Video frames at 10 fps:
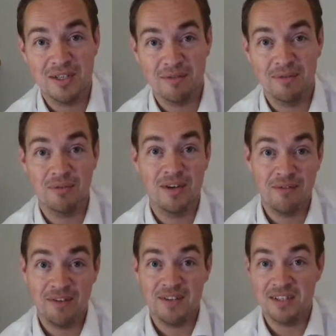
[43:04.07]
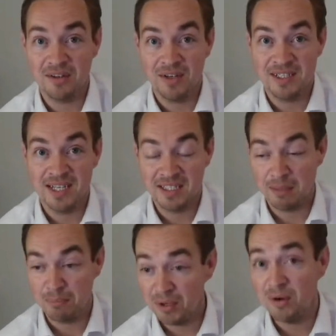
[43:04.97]
of 350 to 360,
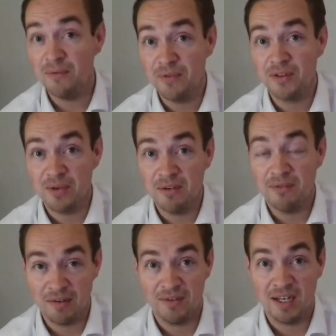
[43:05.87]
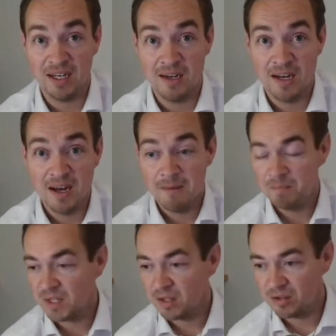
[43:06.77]
put it on for 350.
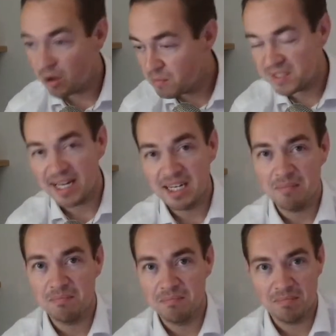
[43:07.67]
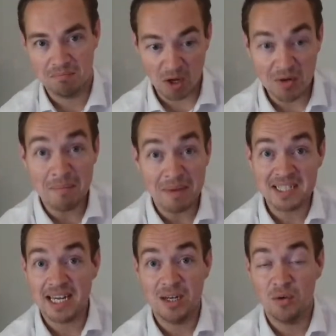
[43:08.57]
Don't let me
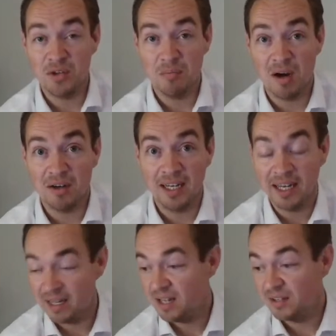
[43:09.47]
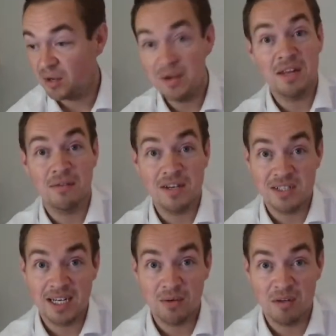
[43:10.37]
take it on the market. Don't let the other agent
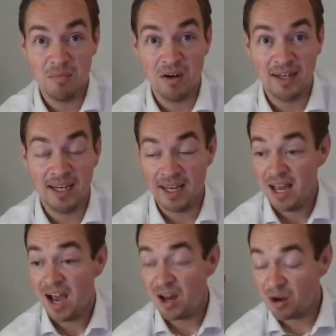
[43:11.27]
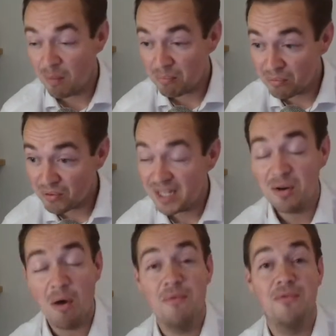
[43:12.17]
take it on the market. And I'm pretty
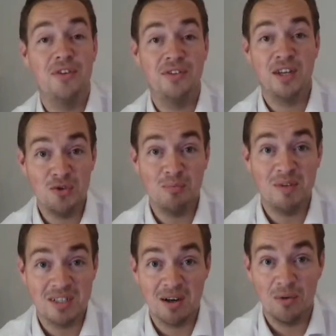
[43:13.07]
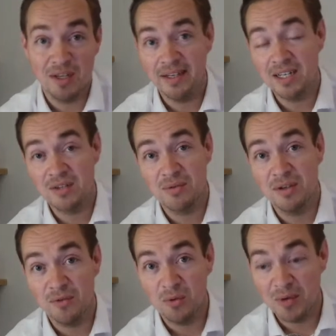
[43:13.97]
confident that you'll be sold in the next 3 or
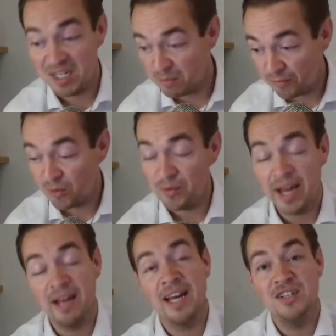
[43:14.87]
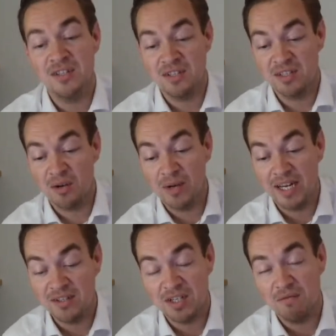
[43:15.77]
4 weeks before that agent's sole
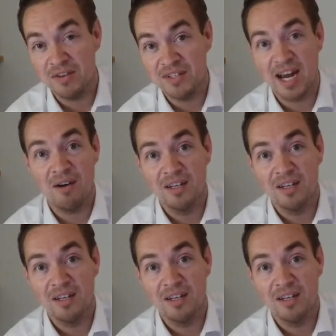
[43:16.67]
agency runs out,